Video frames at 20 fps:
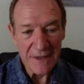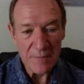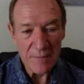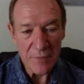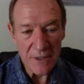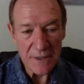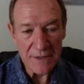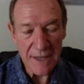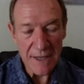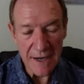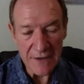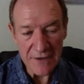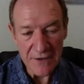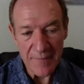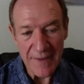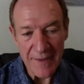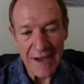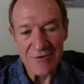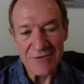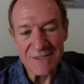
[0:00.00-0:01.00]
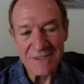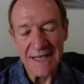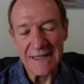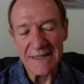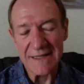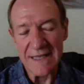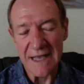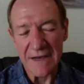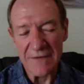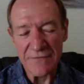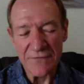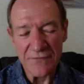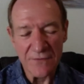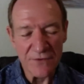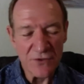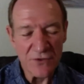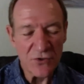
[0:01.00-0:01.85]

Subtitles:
But Dr. Maurer sat down for